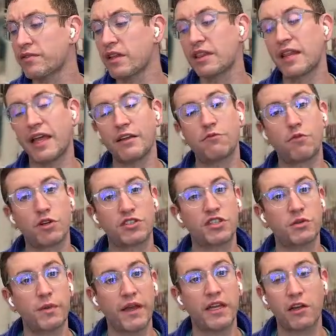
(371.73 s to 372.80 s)
of a light worsted
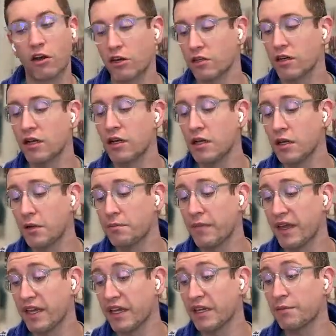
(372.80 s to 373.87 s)
weight yarn, making